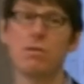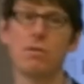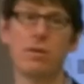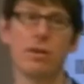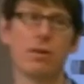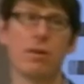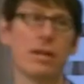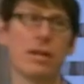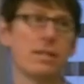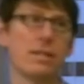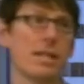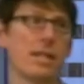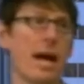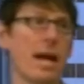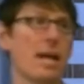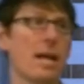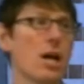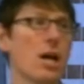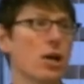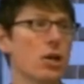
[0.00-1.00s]
theory is
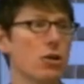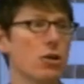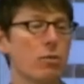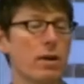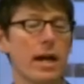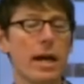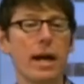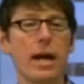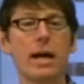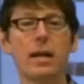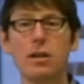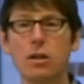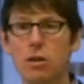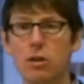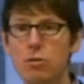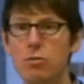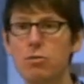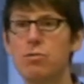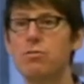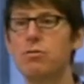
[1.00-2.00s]
that you can
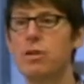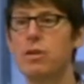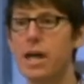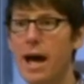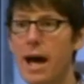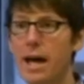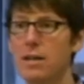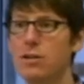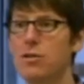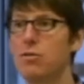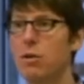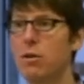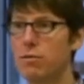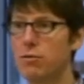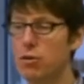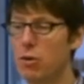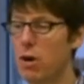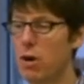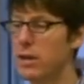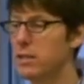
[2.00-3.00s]
lose that sort
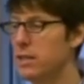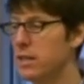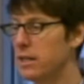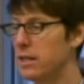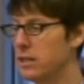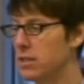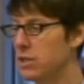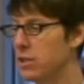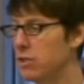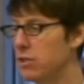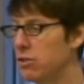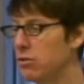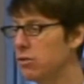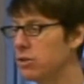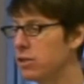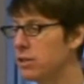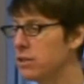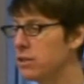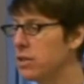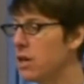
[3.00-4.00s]
of trust in
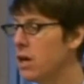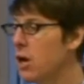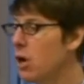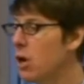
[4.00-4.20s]
institutions,